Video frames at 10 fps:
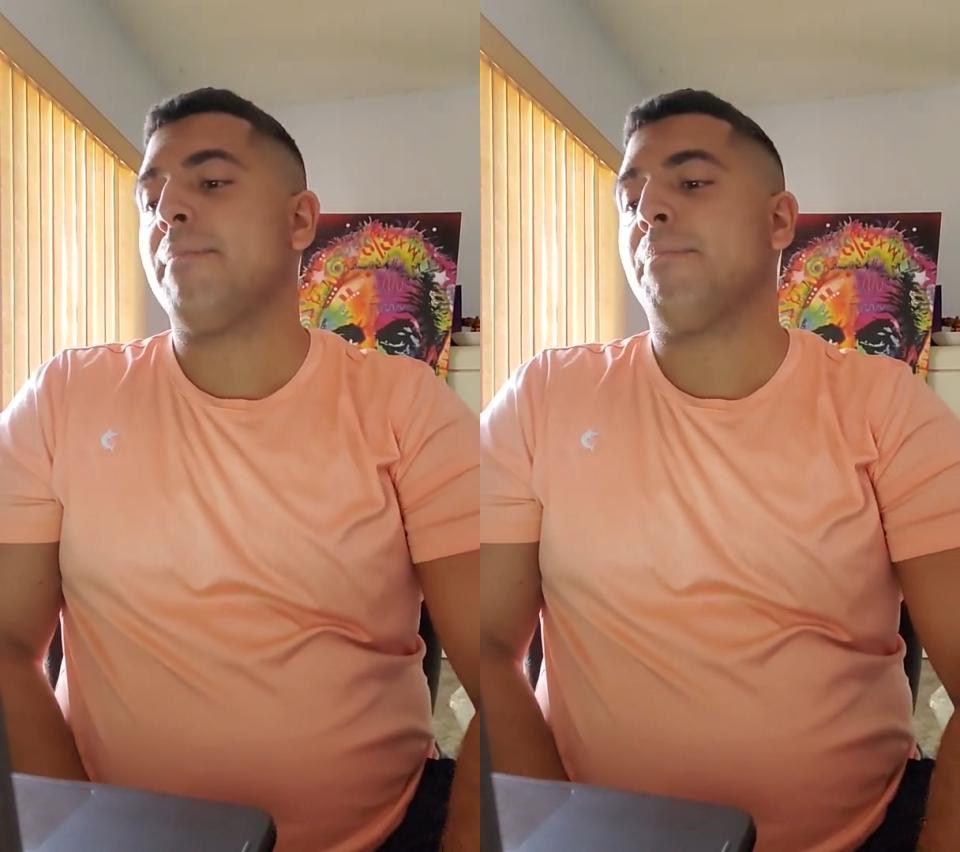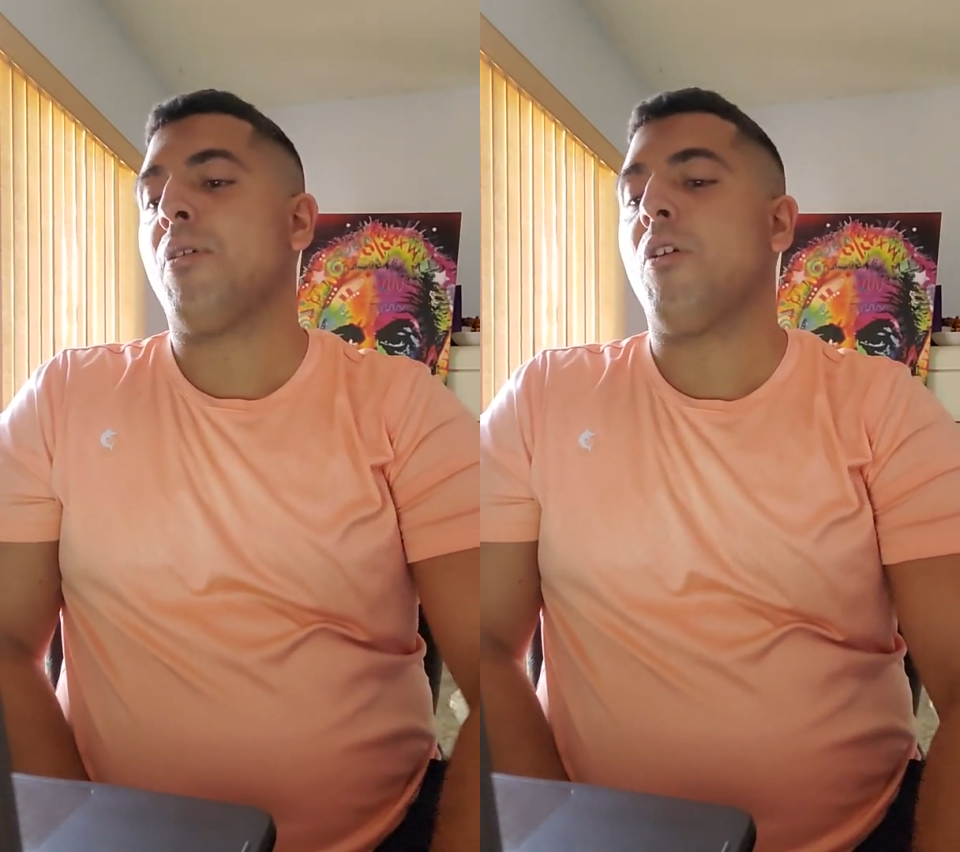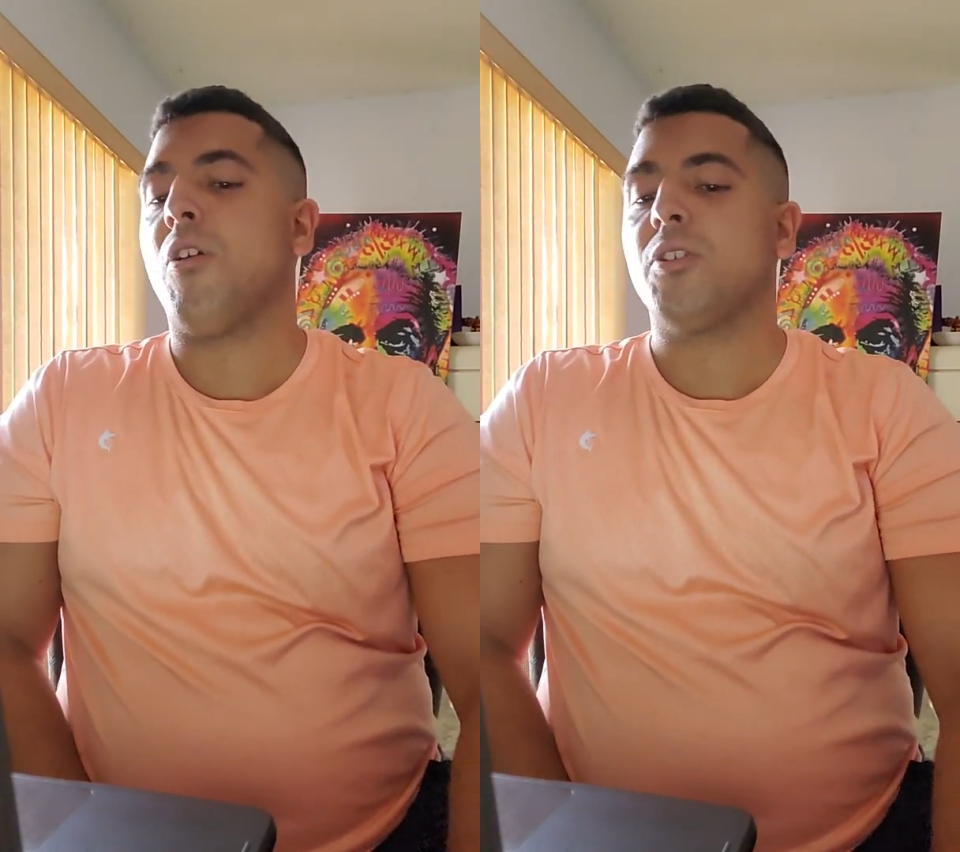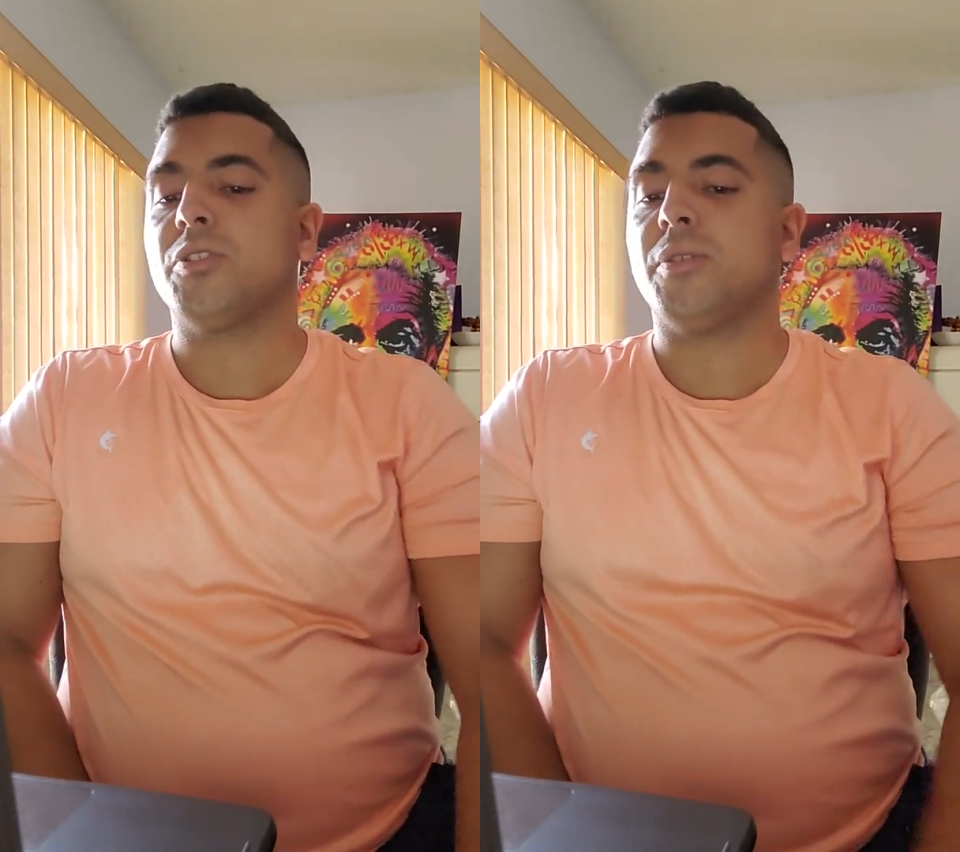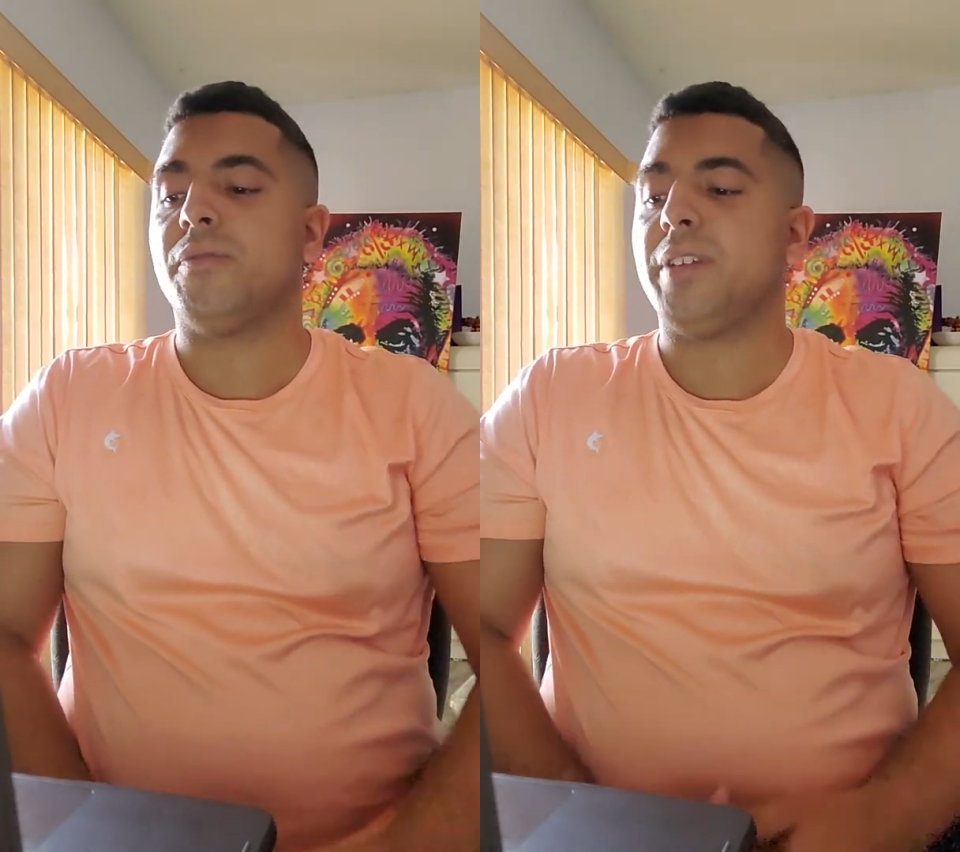and
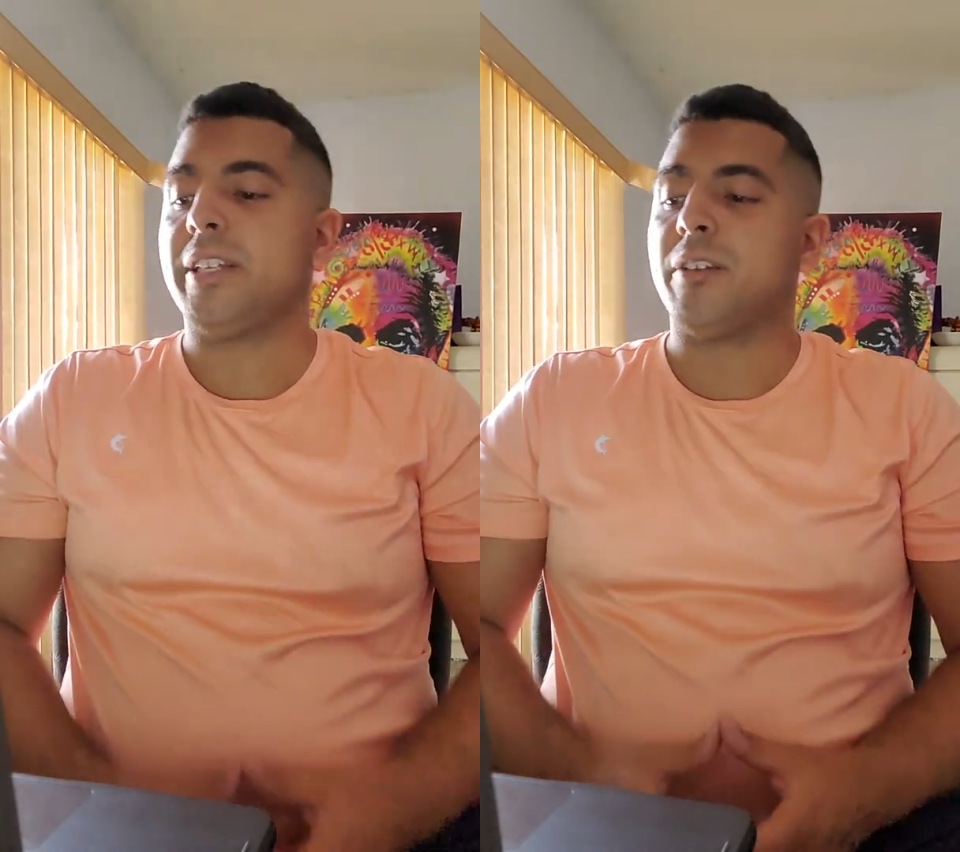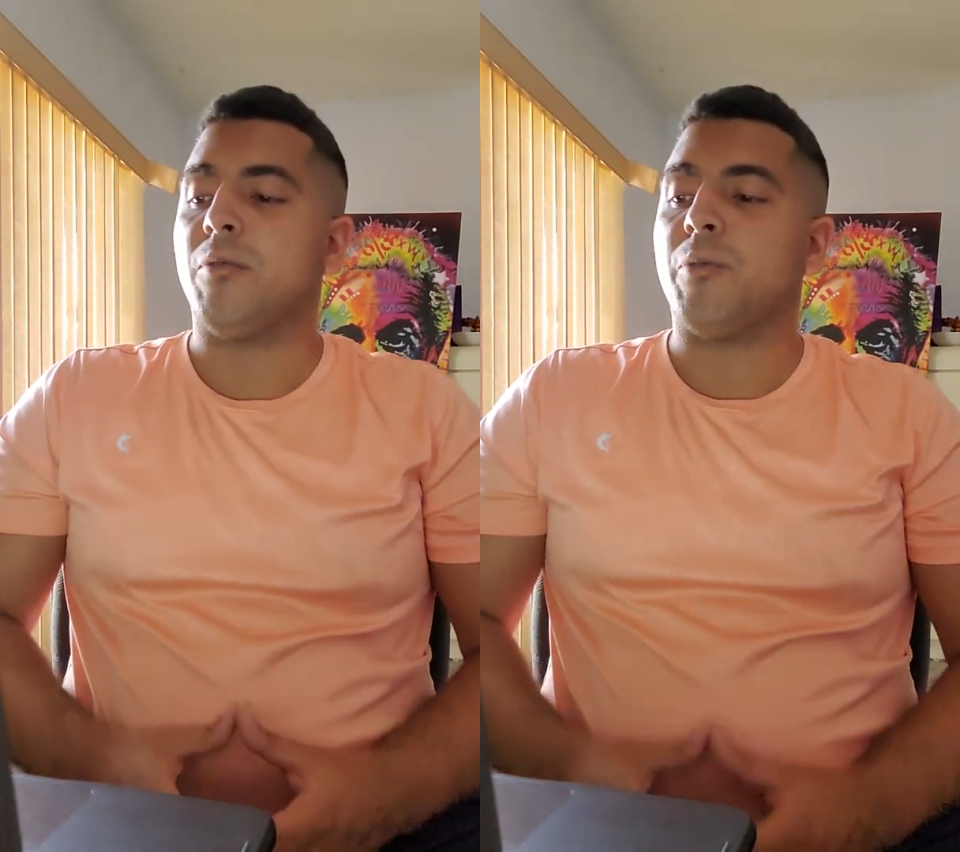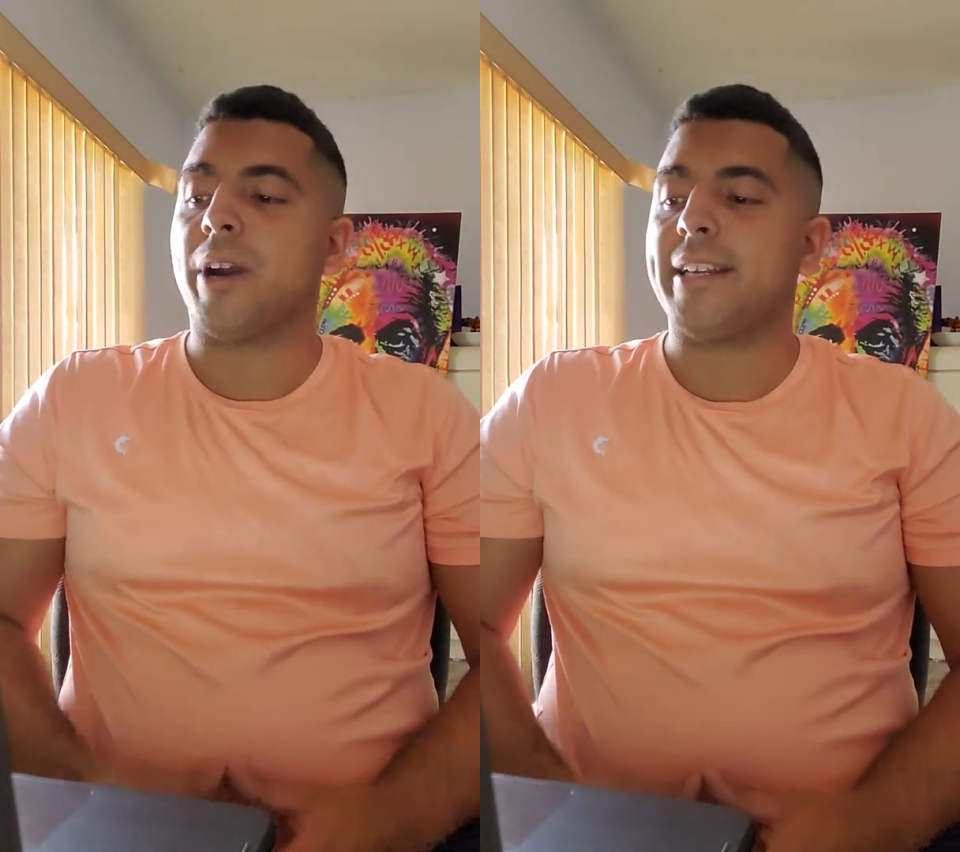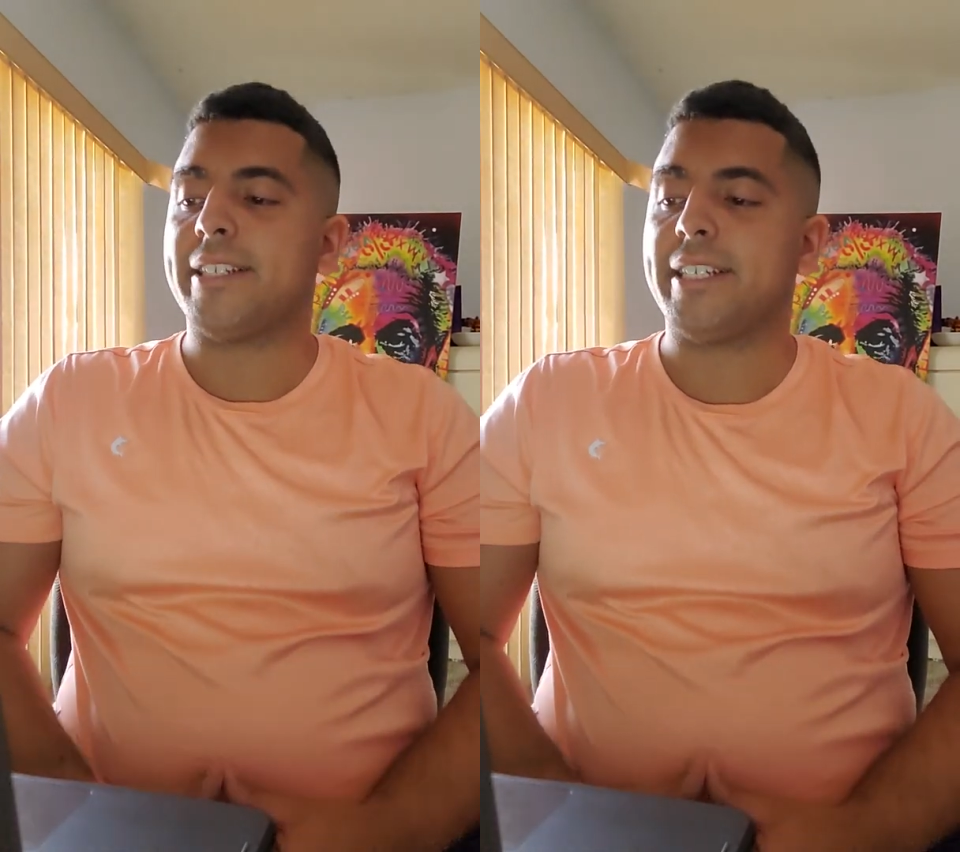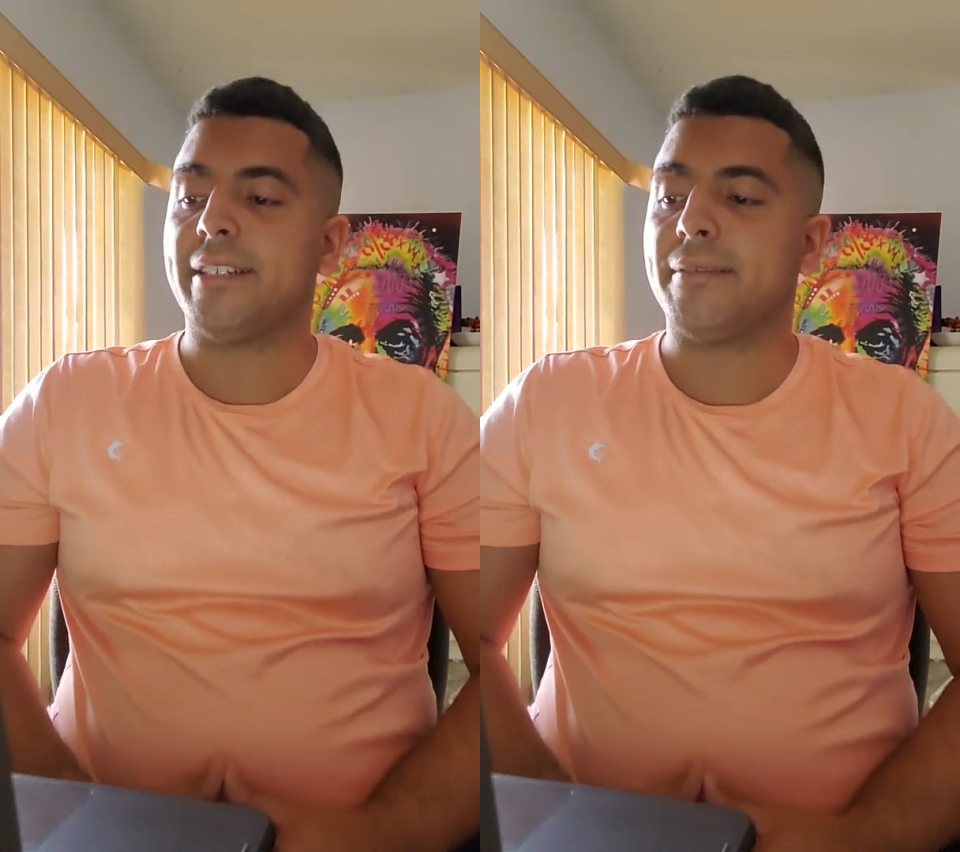pause the video right
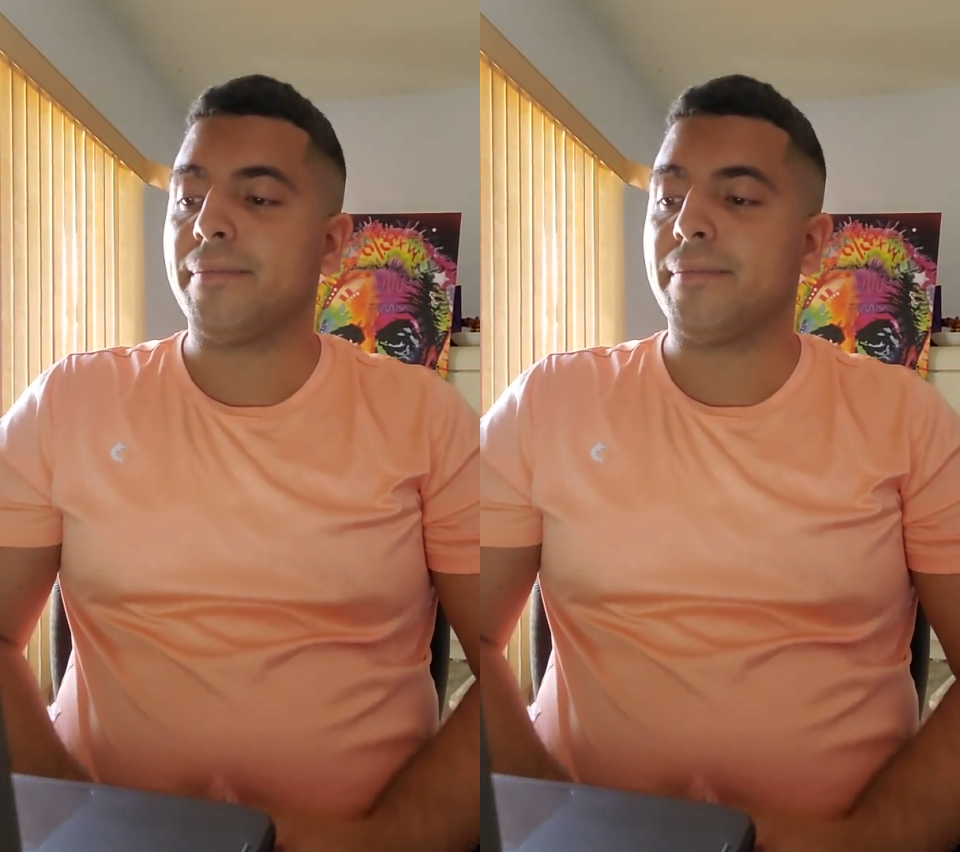here.